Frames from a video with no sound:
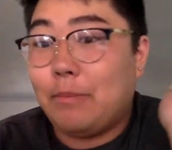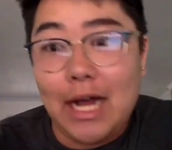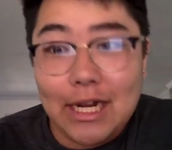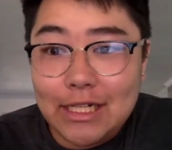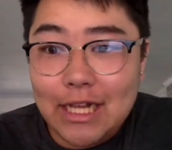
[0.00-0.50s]

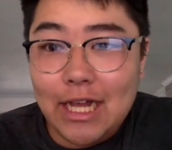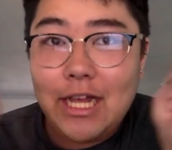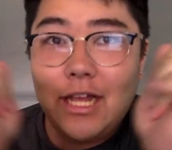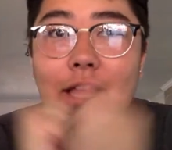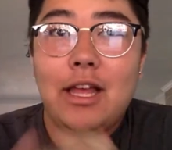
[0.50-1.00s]

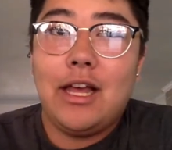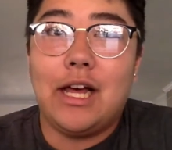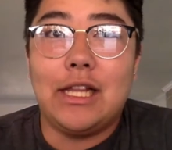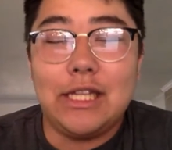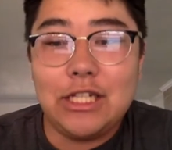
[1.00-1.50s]
Monica,
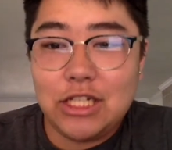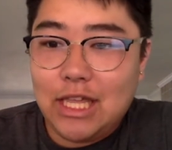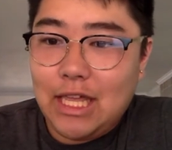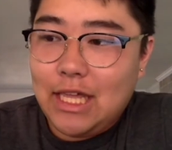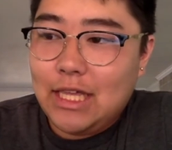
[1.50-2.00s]
Alicia
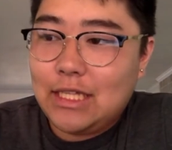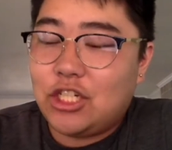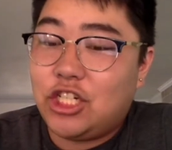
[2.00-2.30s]
Keys,